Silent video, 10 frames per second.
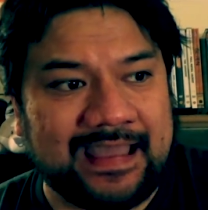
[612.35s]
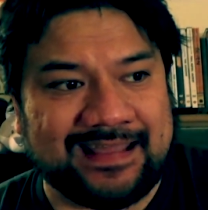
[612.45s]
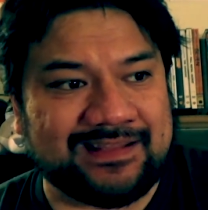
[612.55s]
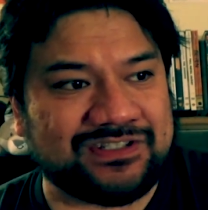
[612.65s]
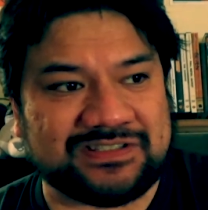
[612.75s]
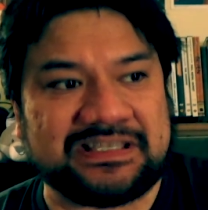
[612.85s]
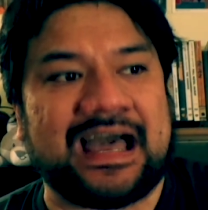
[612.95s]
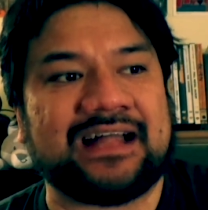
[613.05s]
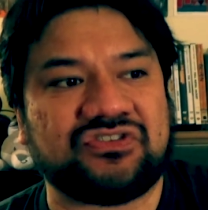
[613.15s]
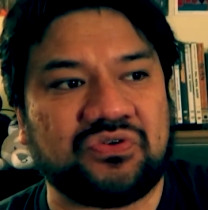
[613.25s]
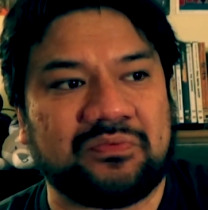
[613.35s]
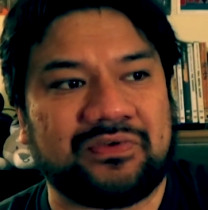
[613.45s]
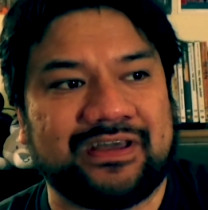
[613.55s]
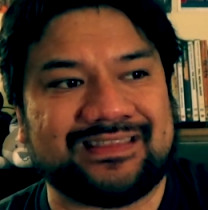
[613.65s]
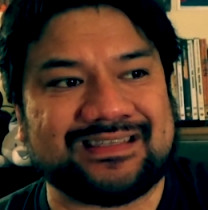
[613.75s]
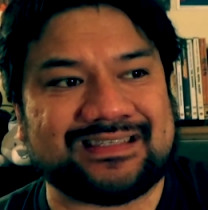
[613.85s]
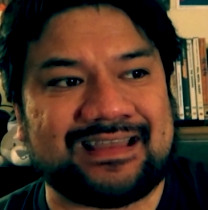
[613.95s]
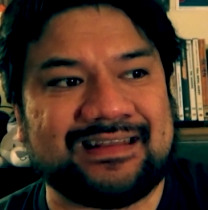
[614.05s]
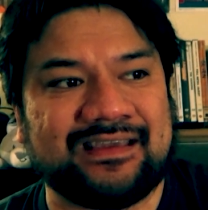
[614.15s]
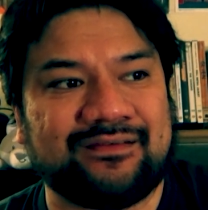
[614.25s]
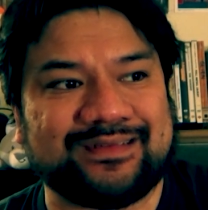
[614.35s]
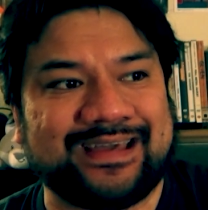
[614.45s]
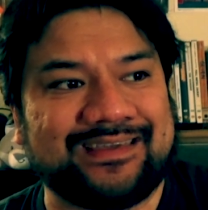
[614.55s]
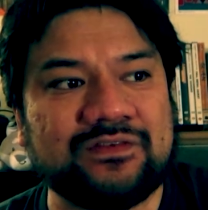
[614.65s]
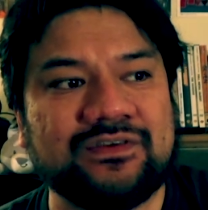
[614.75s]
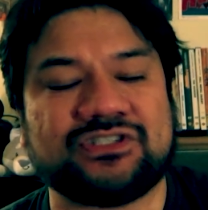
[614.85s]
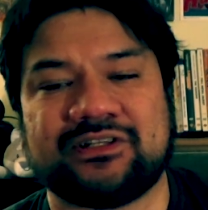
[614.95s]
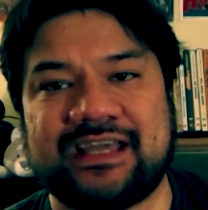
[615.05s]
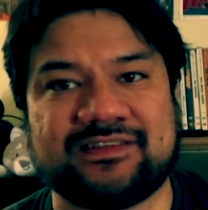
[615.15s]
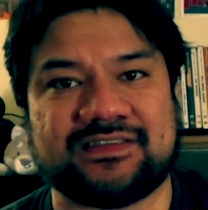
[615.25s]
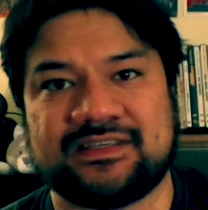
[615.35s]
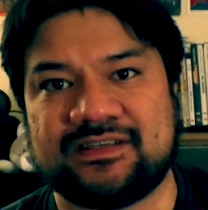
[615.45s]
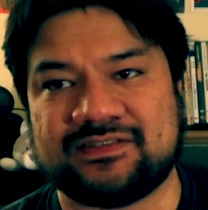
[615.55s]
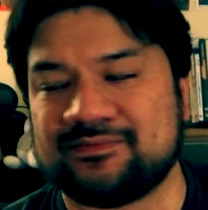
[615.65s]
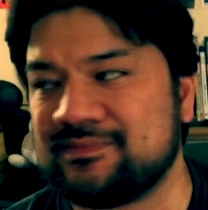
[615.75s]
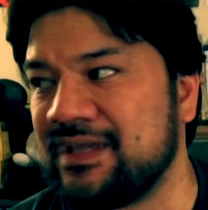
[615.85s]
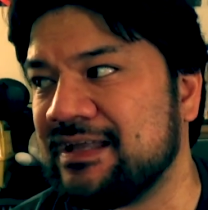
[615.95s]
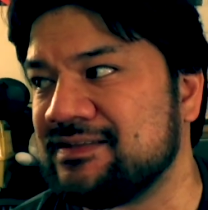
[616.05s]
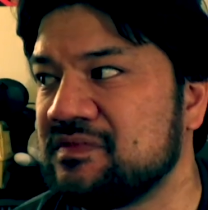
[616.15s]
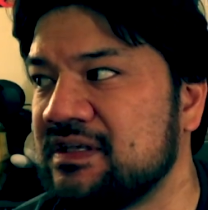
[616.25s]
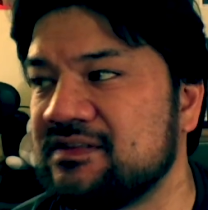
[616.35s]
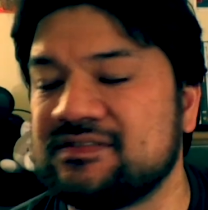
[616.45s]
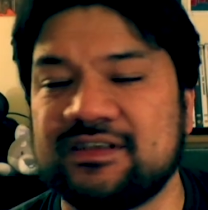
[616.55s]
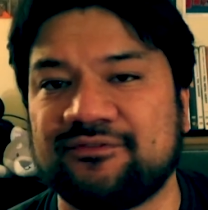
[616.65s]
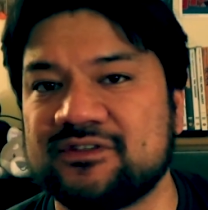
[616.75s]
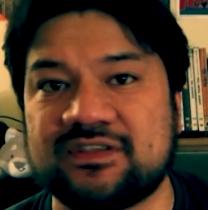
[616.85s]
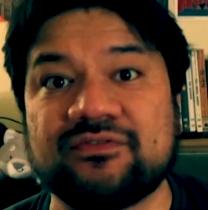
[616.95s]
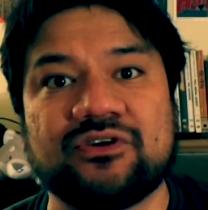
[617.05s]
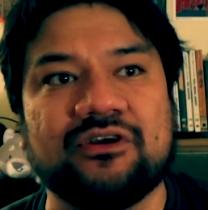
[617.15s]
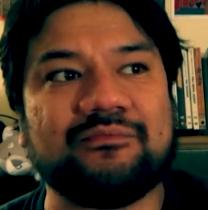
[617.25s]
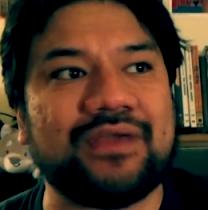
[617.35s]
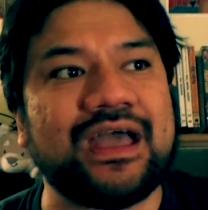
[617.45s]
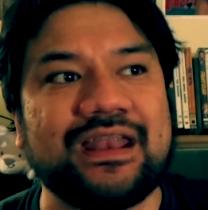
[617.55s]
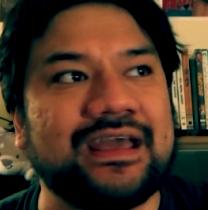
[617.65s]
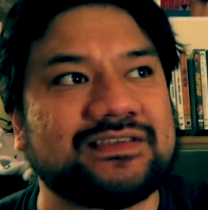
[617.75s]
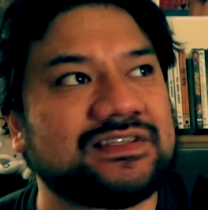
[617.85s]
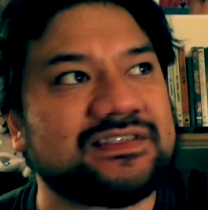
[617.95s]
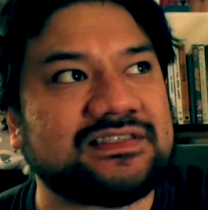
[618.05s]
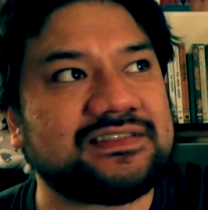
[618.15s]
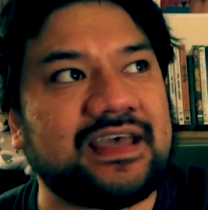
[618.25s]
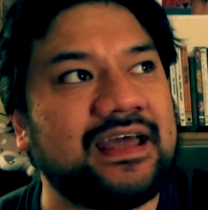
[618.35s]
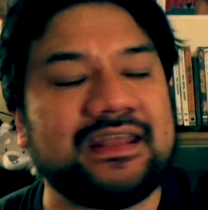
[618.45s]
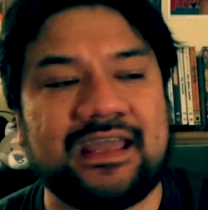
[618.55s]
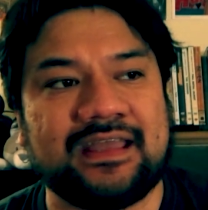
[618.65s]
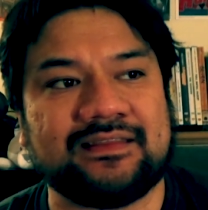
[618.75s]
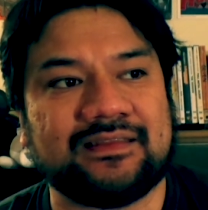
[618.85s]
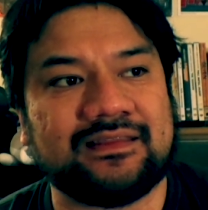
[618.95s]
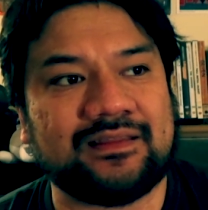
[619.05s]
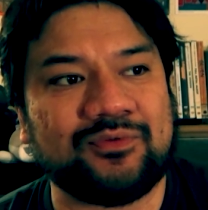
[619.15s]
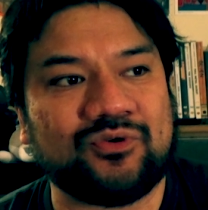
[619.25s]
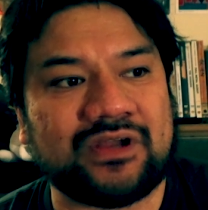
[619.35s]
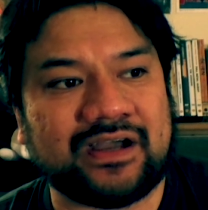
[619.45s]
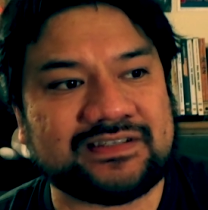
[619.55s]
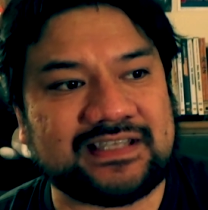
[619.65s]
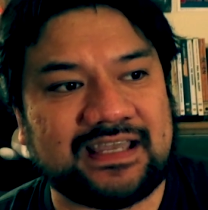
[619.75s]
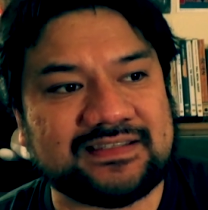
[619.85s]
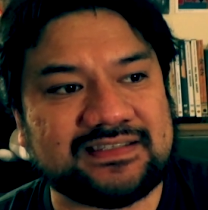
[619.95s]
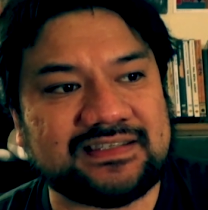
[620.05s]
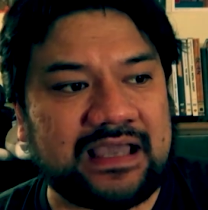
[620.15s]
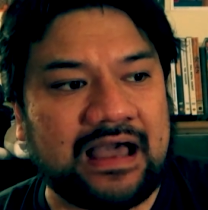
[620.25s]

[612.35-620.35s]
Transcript: And it just got to him, like, this idea of, like, vigilantism and the indifference of good men, as it's said in the Boondock Saints.